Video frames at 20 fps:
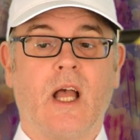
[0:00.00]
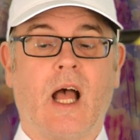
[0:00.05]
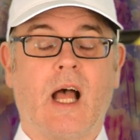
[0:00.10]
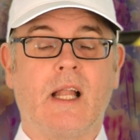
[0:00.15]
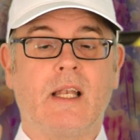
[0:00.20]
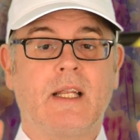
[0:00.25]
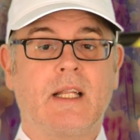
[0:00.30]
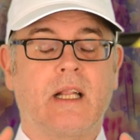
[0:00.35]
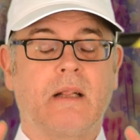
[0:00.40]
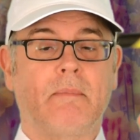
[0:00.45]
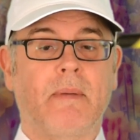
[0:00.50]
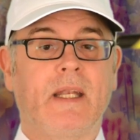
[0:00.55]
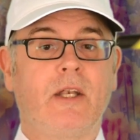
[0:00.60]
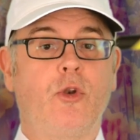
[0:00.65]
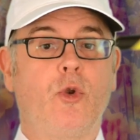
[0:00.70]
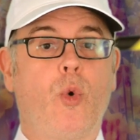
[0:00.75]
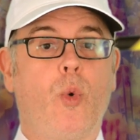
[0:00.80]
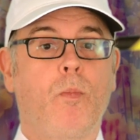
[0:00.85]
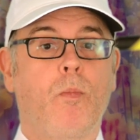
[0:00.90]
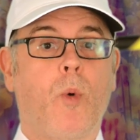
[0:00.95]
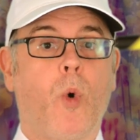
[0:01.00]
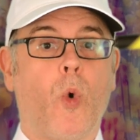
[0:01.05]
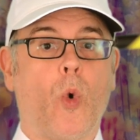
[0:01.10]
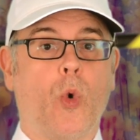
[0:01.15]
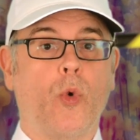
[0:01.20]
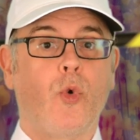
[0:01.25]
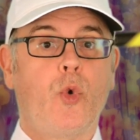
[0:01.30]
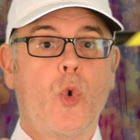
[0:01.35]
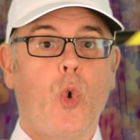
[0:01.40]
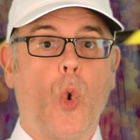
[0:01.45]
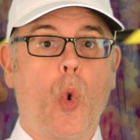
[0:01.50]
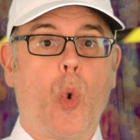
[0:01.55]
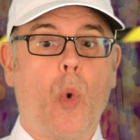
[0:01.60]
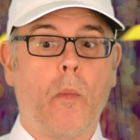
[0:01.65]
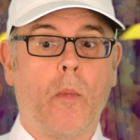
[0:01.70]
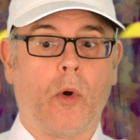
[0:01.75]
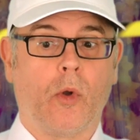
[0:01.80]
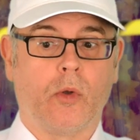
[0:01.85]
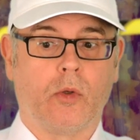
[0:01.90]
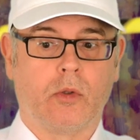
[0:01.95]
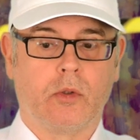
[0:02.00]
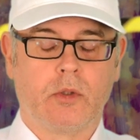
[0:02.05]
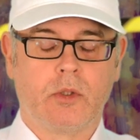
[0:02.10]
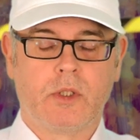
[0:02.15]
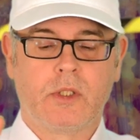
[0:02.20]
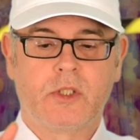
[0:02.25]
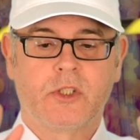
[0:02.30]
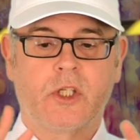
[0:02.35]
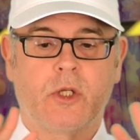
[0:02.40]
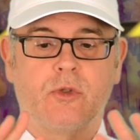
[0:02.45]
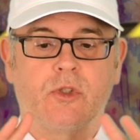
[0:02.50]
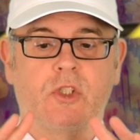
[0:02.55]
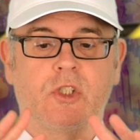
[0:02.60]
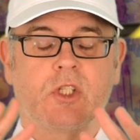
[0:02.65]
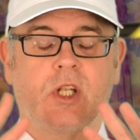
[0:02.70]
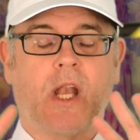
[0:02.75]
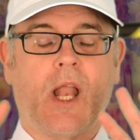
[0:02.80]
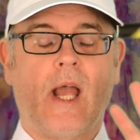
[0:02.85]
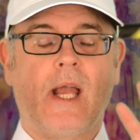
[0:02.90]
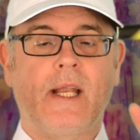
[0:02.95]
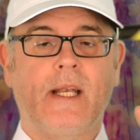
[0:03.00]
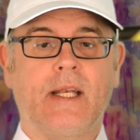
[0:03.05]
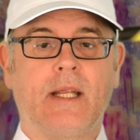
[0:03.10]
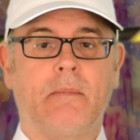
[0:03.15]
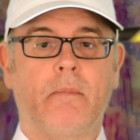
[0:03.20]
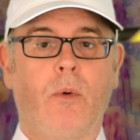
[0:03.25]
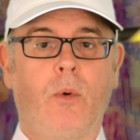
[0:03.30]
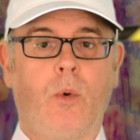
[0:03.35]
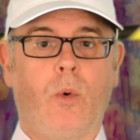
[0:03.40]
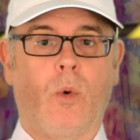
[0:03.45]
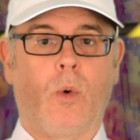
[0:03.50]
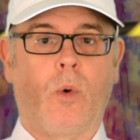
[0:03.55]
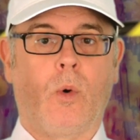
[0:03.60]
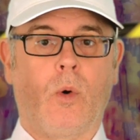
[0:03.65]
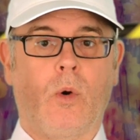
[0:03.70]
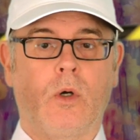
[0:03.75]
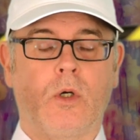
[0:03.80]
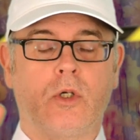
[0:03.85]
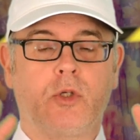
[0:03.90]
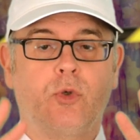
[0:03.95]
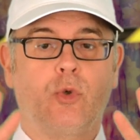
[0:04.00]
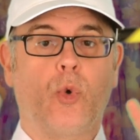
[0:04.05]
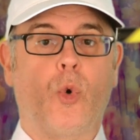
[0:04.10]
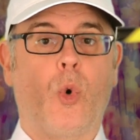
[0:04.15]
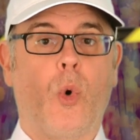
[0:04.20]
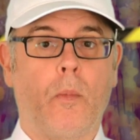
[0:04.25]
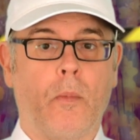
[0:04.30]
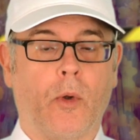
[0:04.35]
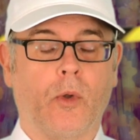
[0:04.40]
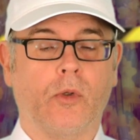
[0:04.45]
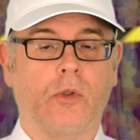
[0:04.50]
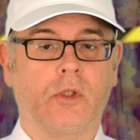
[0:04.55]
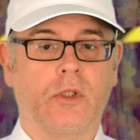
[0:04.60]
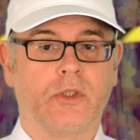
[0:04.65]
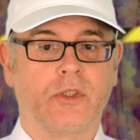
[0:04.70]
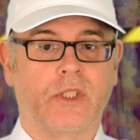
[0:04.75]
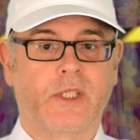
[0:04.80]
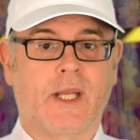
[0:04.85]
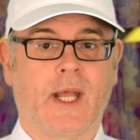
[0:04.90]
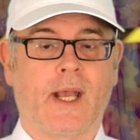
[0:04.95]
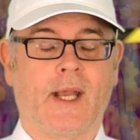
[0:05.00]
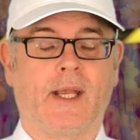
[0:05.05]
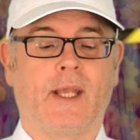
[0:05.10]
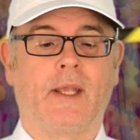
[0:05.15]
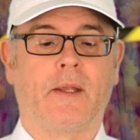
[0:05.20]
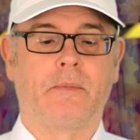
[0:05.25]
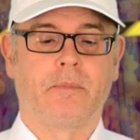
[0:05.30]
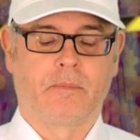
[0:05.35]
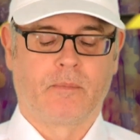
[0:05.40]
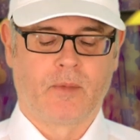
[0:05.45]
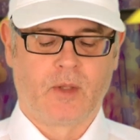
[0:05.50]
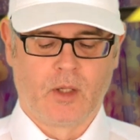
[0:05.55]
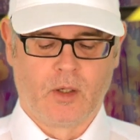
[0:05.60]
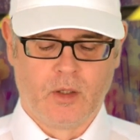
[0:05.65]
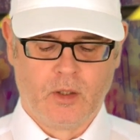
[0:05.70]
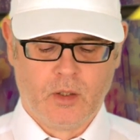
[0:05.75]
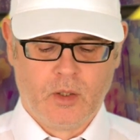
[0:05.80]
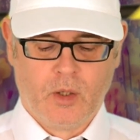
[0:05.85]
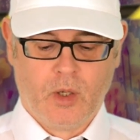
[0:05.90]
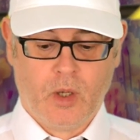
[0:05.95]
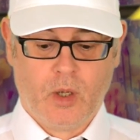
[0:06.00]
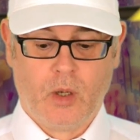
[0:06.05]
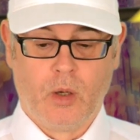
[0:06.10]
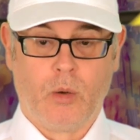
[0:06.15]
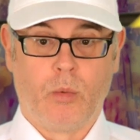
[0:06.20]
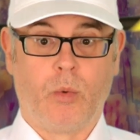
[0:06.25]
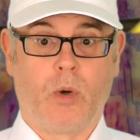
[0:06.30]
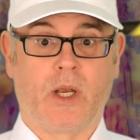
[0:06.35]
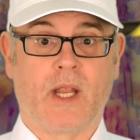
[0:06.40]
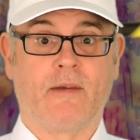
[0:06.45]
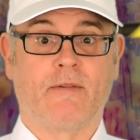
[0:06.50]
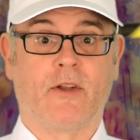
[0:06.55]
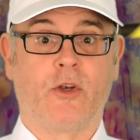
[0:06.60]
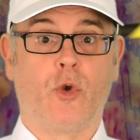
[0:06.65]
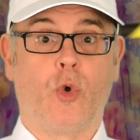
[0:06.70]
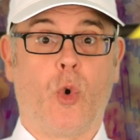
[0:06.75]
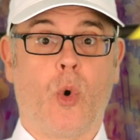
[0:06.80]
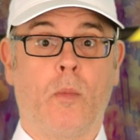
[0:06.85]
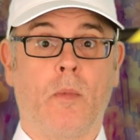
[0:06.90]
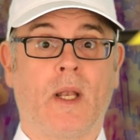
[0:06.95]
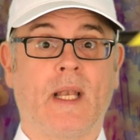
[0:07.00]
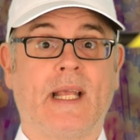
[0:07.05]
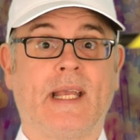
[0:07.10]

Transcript: a little bit more normal. So slightly more normal today. Whatever normal